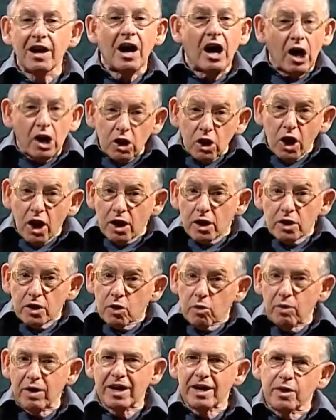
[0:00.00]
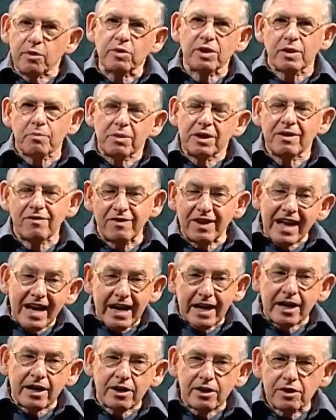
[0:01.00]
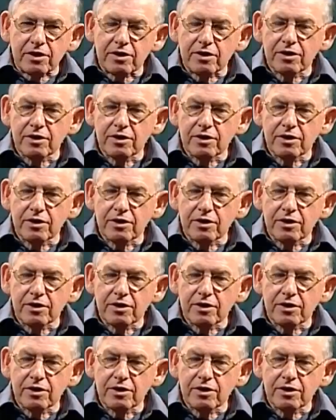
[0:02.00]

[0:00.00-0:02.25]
Along the way, with a bit of luck,